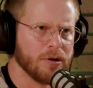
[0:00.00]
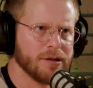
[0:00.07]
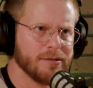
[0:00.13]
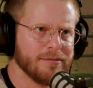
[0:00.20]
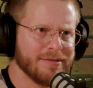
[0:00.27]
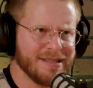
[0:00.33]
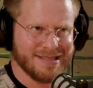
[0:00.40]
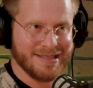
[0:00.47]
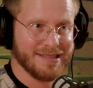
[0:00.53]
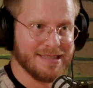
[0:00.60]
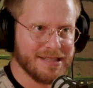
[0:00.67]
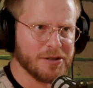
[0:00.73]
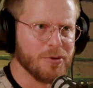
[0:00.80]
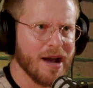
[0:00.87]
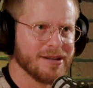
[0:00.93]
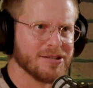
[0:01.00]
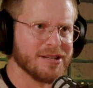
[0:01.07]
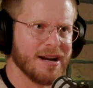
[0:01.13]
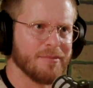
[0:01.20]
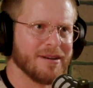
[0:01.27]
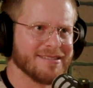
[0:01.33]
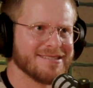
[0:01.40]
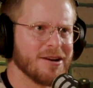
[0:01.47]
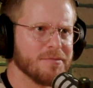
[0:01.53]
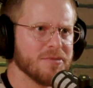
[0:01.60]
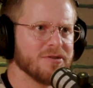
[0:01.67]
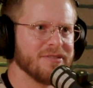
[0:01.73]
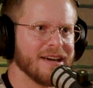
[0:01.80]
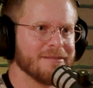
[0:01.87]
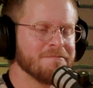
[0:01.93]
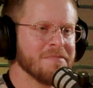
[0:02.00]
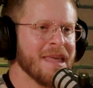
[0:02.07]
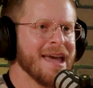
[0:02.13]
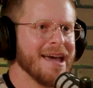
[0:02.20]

Lord, this is the direction I'm going to start moving.